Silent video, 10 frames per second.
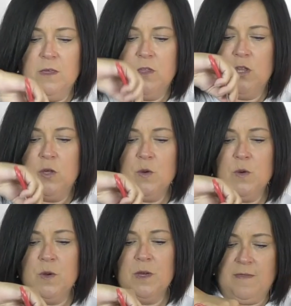
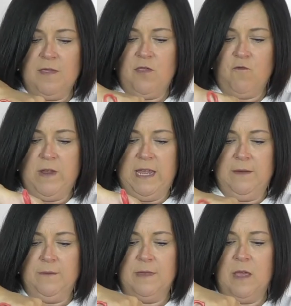2, 3.
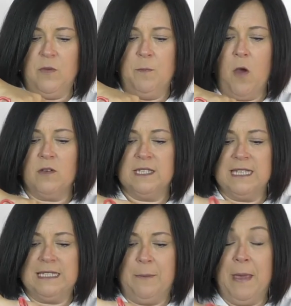Now the box
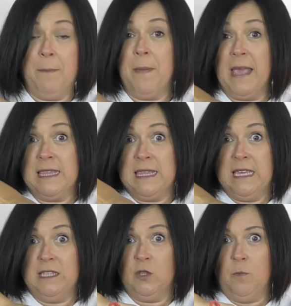is a bit
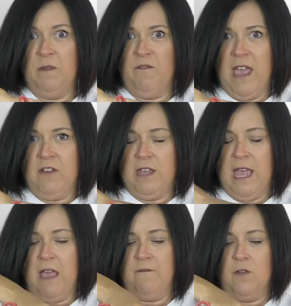bendy, so be very
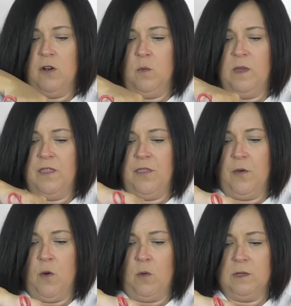careful with
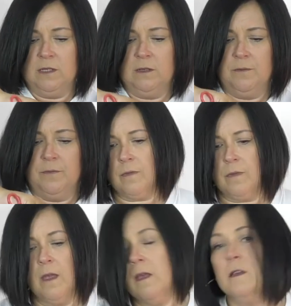the holes.
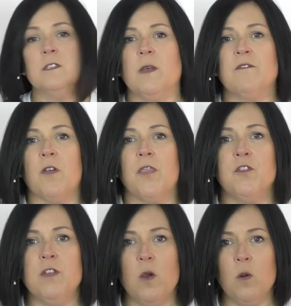So I've got
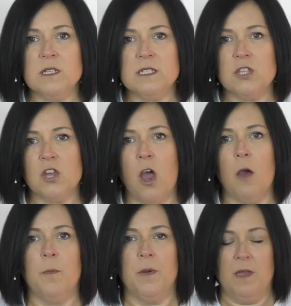3 holes in the
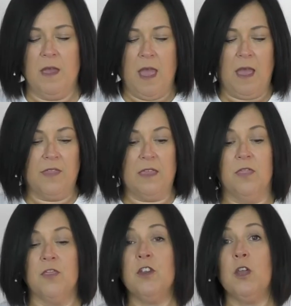top and then
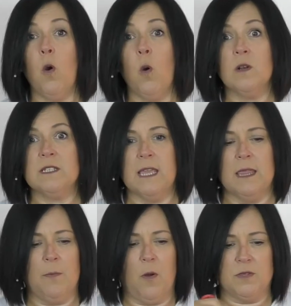3 holes in
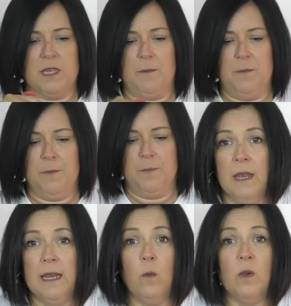the bottom.
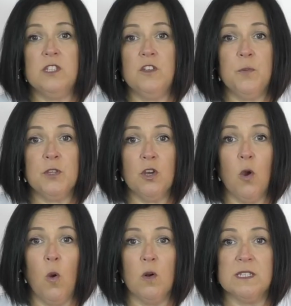Now once you've put your
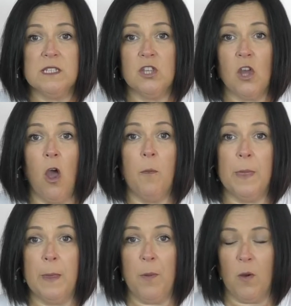holes in the top
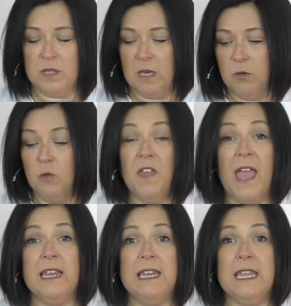and the bottom, you
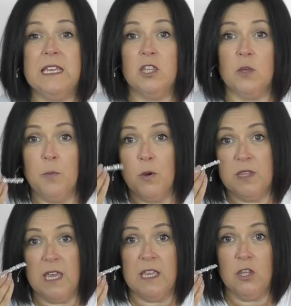then need to
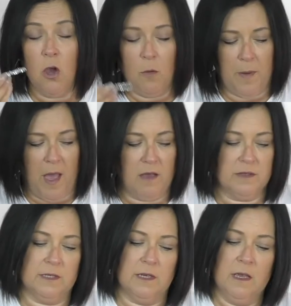put in your
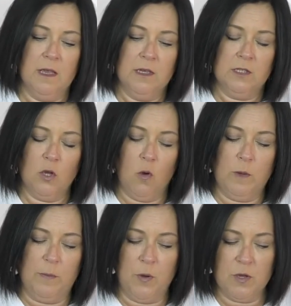bars. So
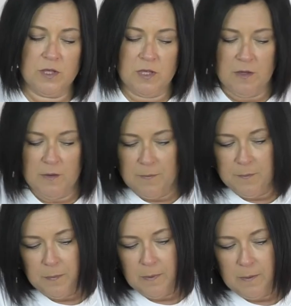we put
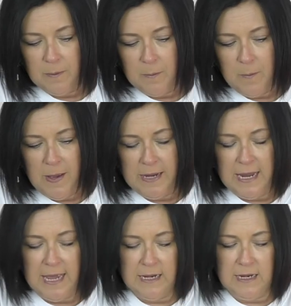1
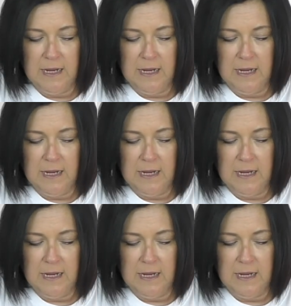in.